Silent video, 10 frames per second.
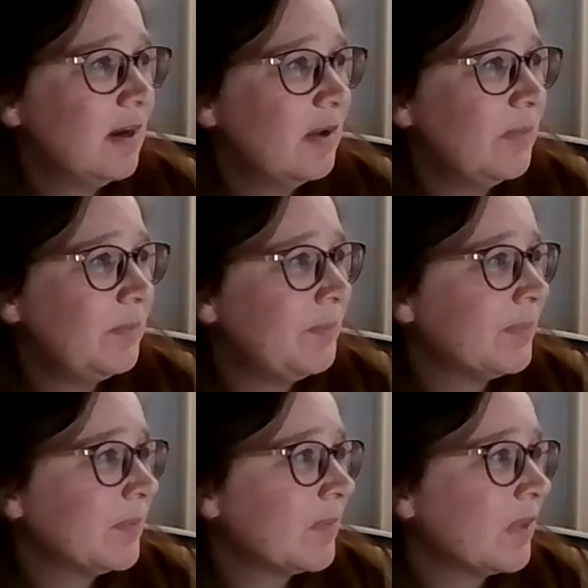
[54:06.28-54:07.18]
Um,
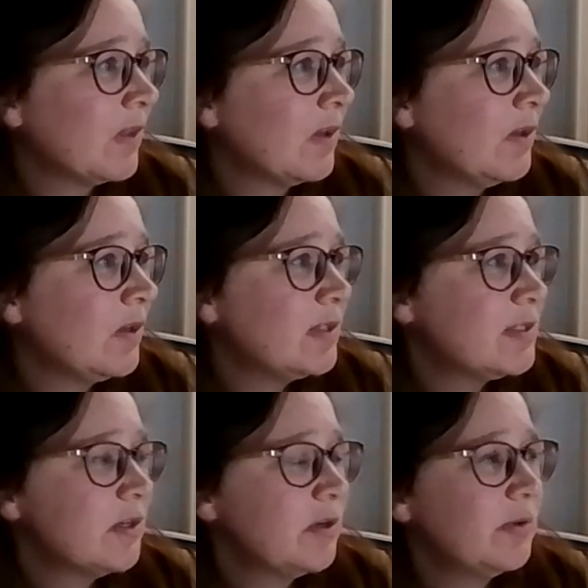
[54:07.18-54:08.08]

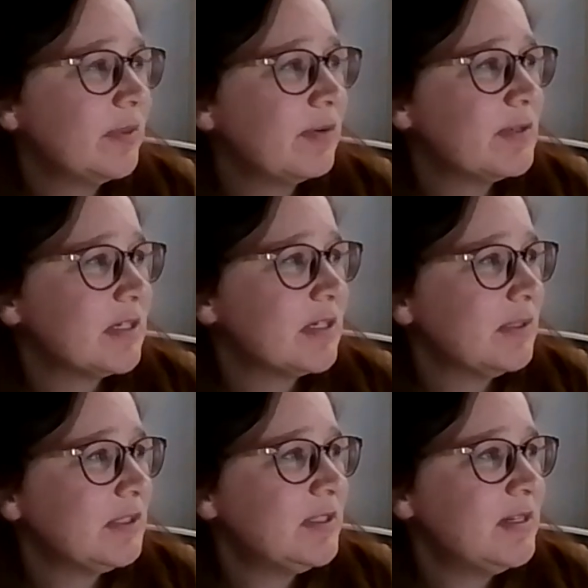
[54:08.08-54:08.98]
so there was a
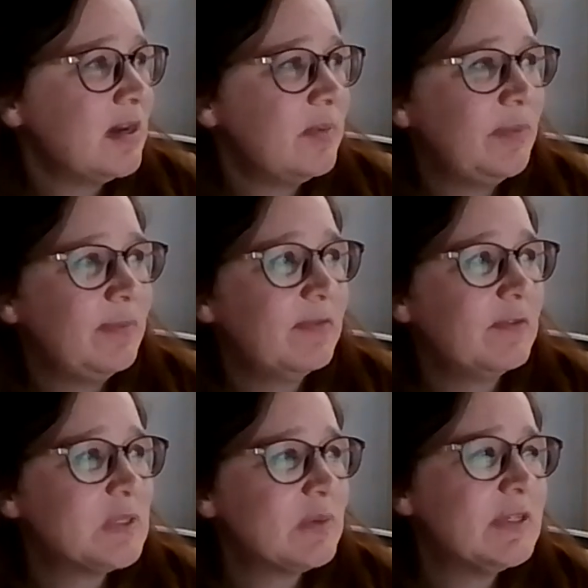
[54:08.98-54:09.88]
question of,
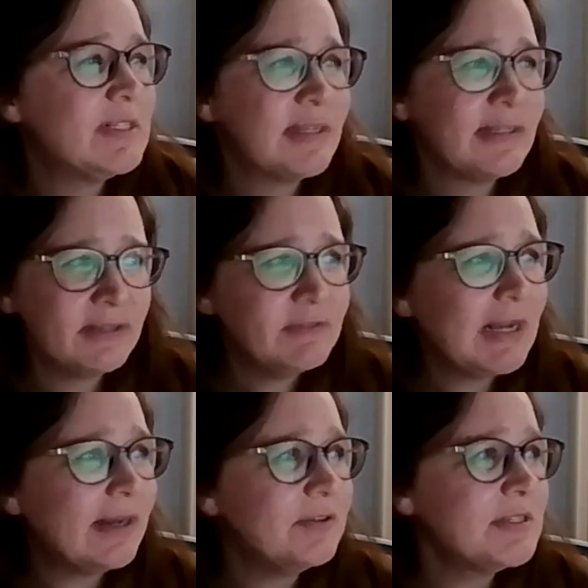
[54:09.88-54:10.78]
from someone saying they live in
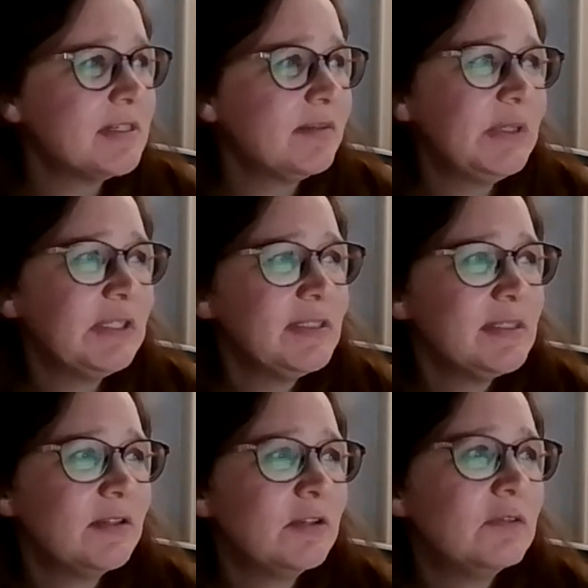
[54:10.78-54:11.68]
a house built
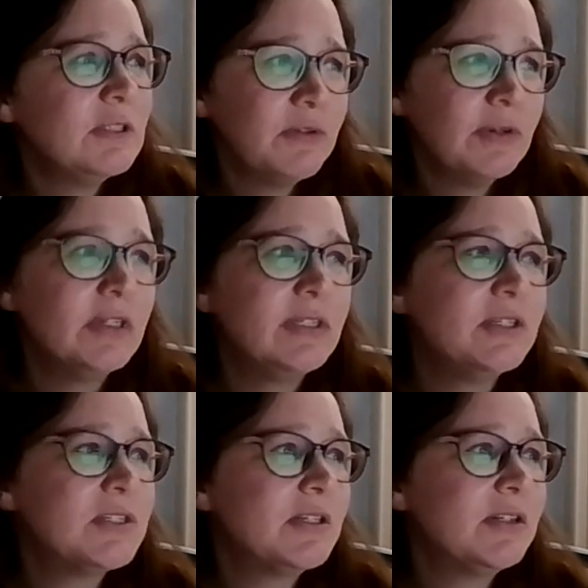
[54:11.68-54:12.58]
over 200
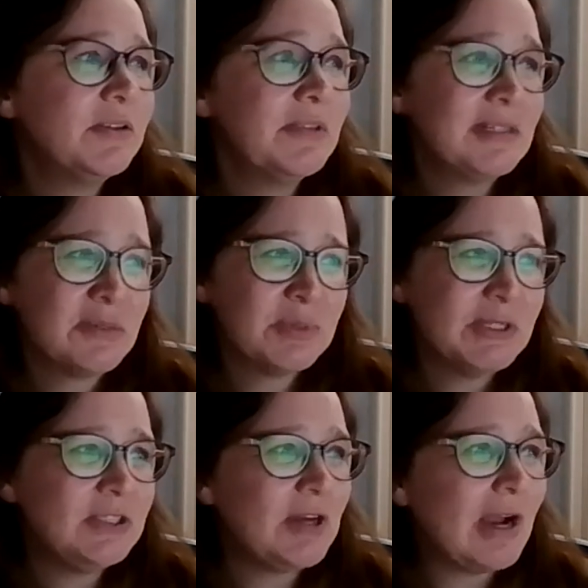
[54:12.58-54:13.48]
years ago that's
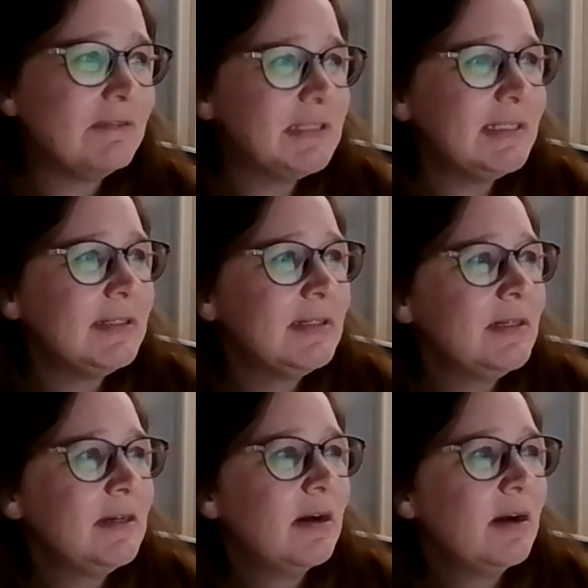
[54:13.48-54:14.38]
pretty drafty.
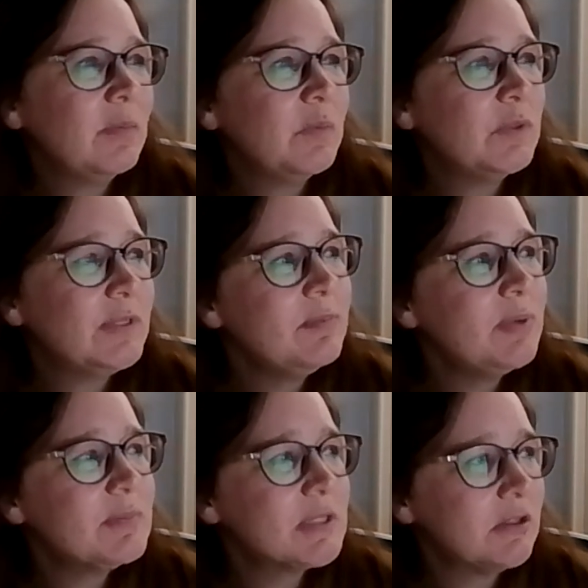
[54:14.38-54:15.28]
Um, will
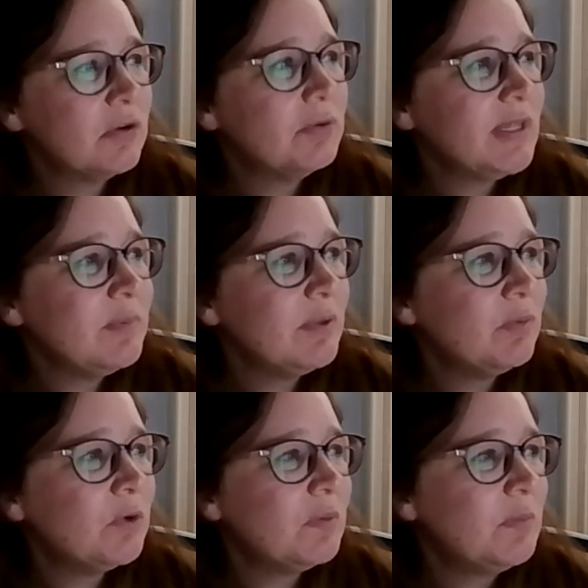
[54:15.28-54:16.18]
heat pumps alone keep it
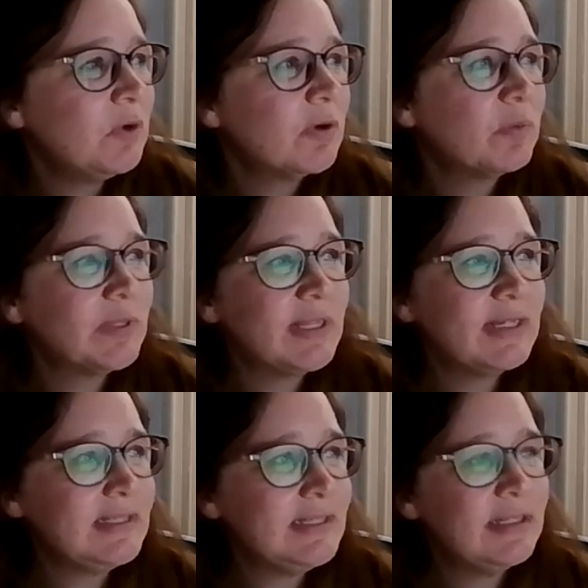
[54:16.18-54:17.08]
warm, or would
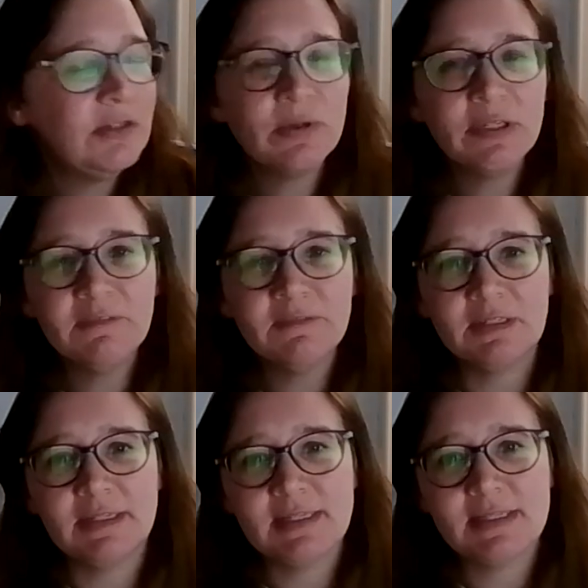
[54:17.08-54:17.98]
they need an oil
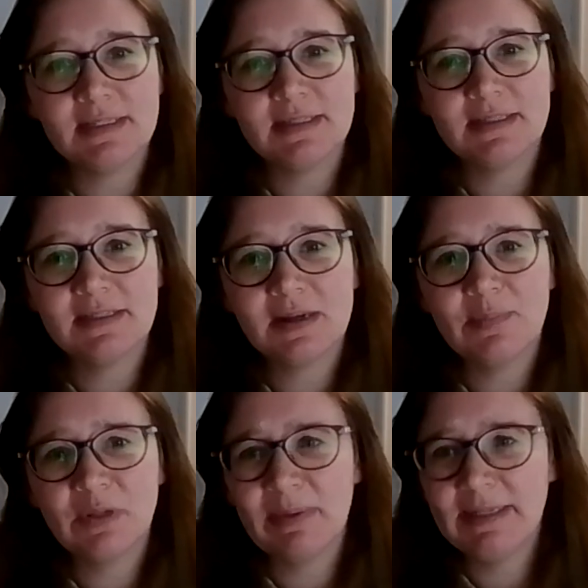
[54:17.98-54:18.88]
furnace to
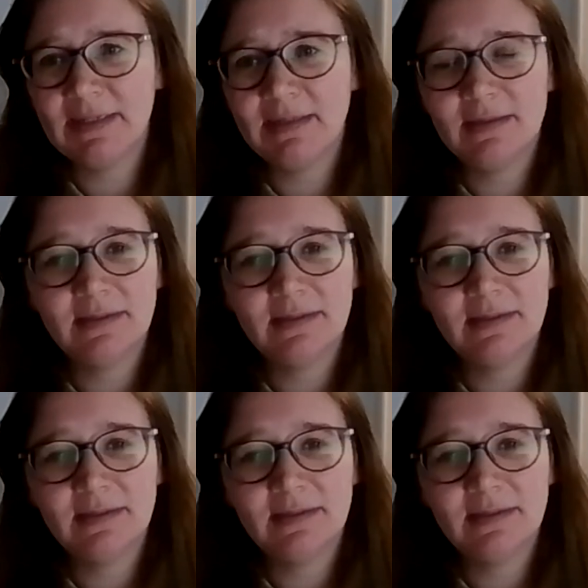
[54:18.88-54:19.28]
supplement?